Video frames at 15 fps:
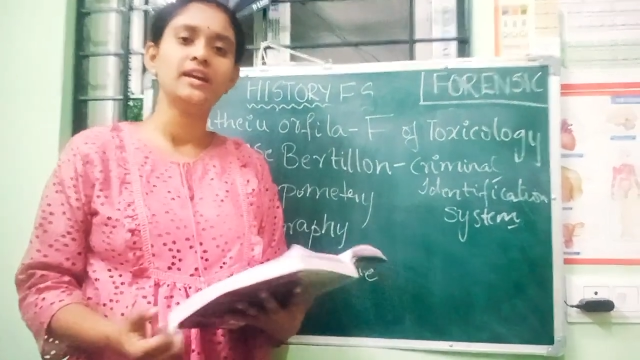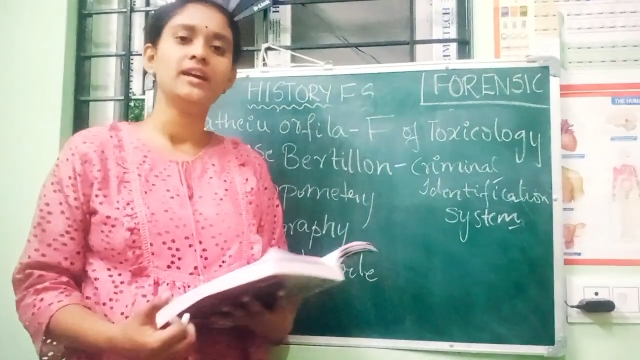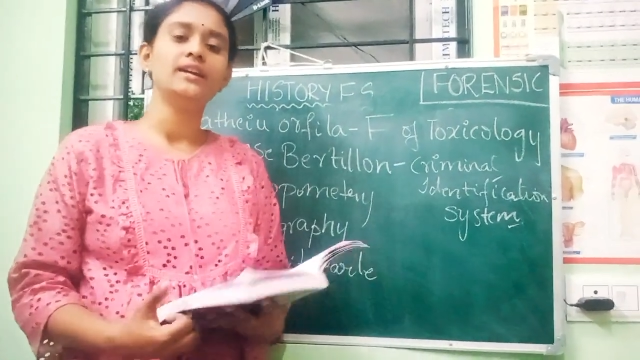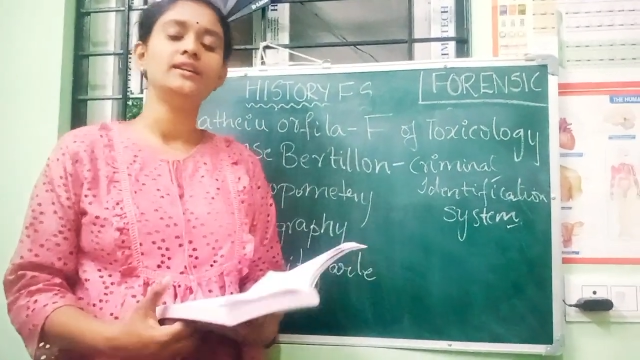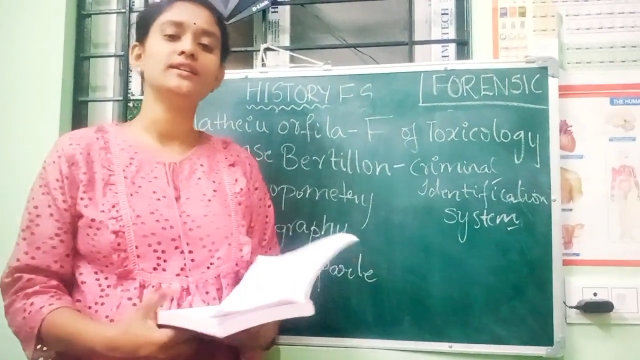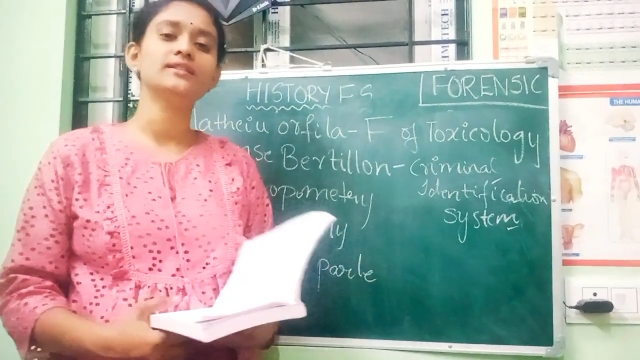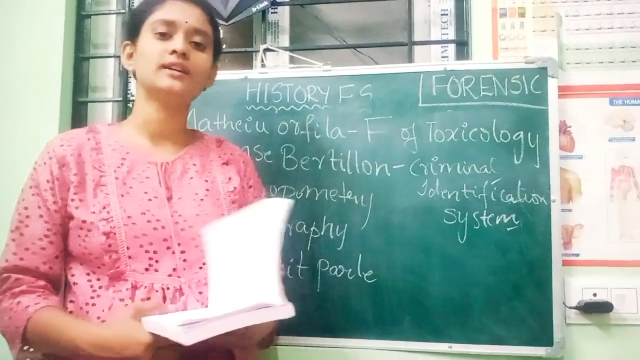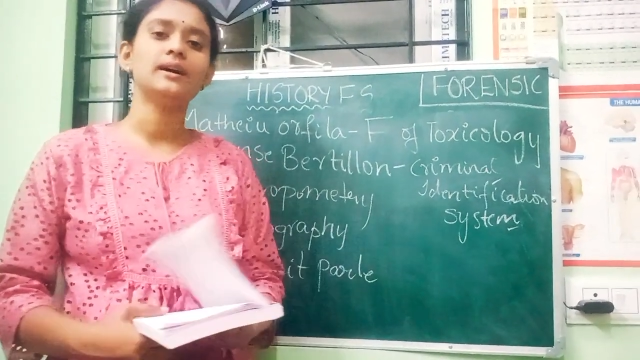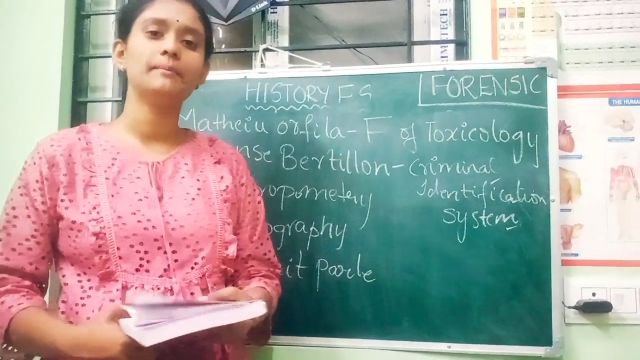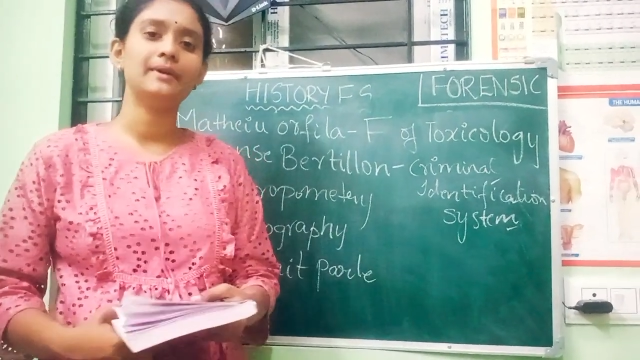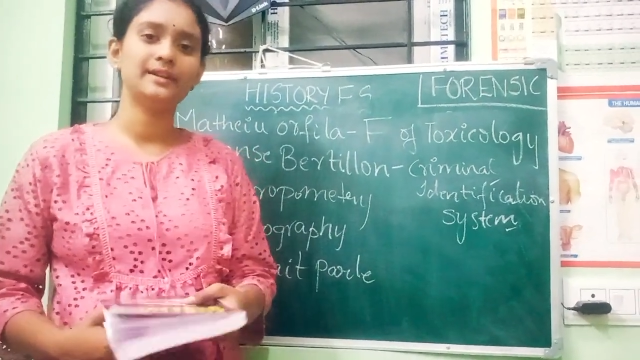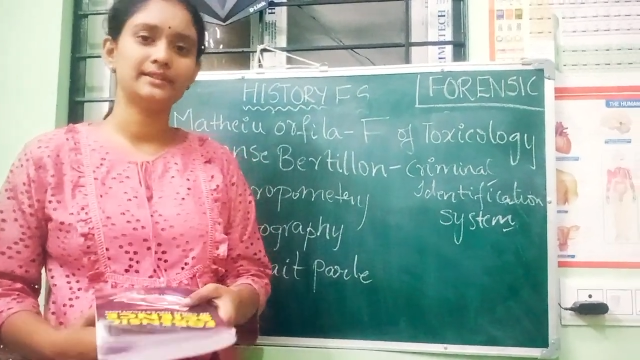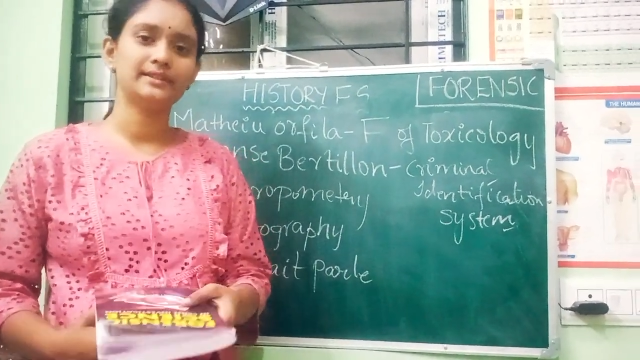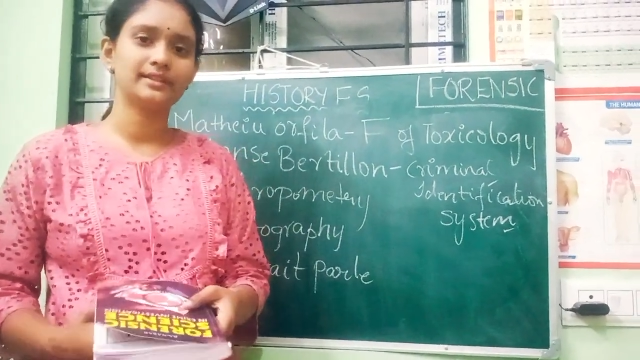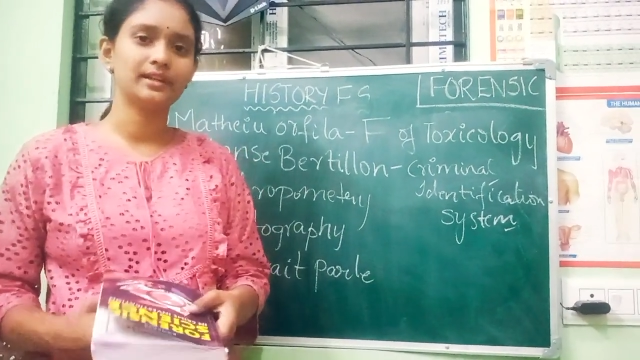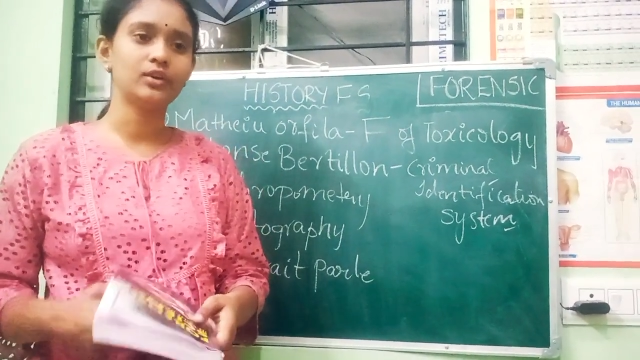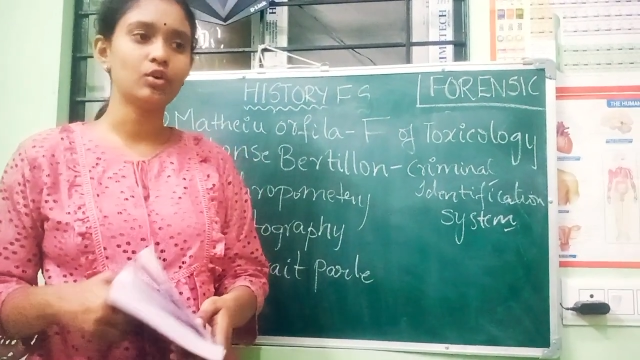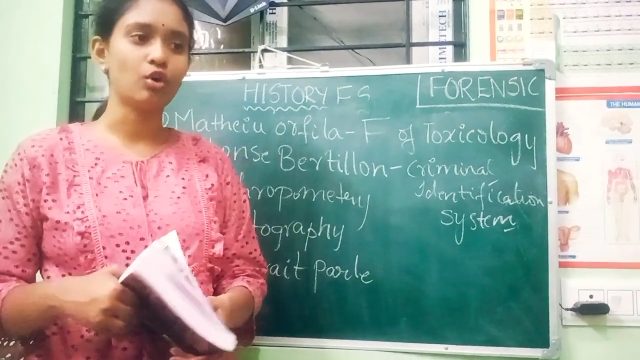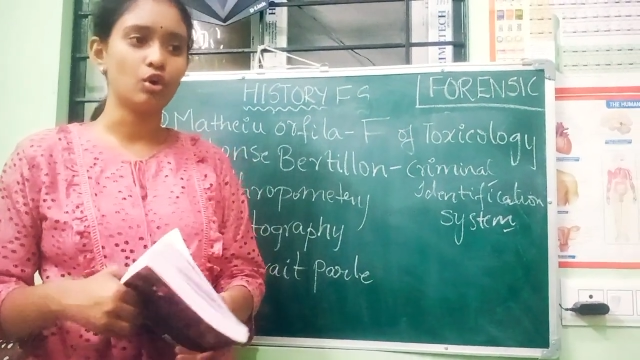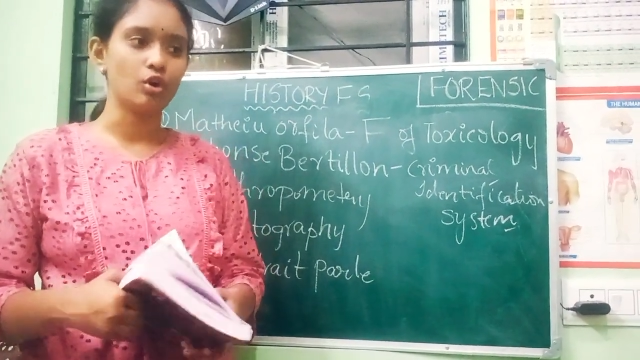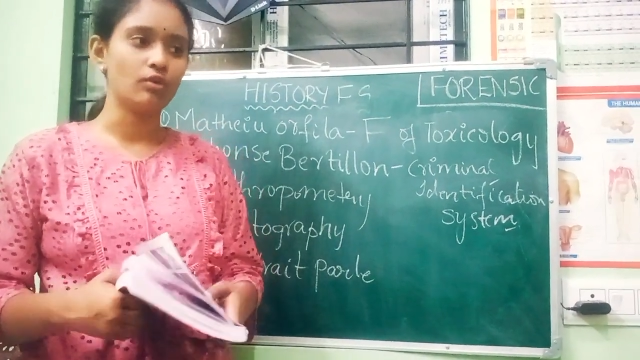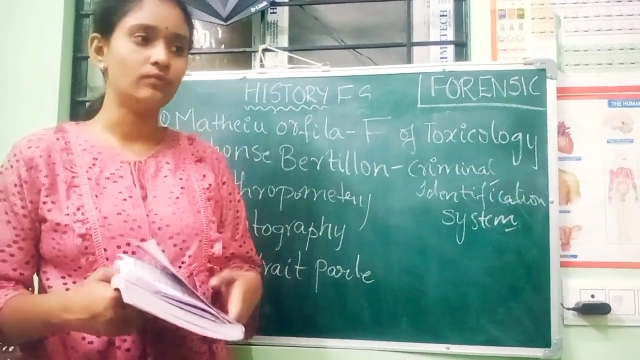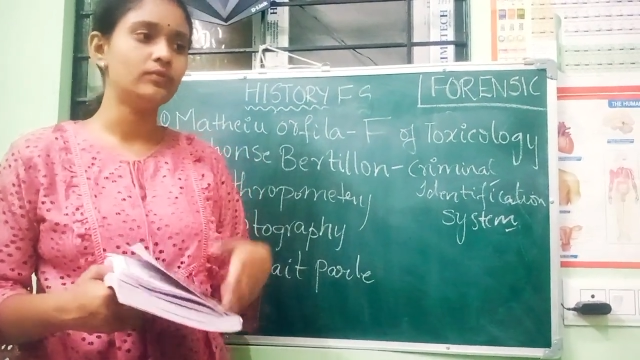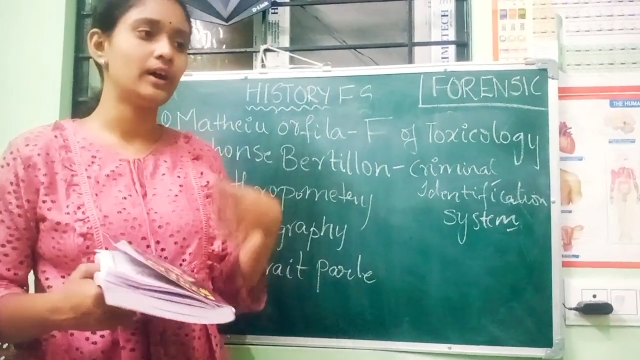It is a method of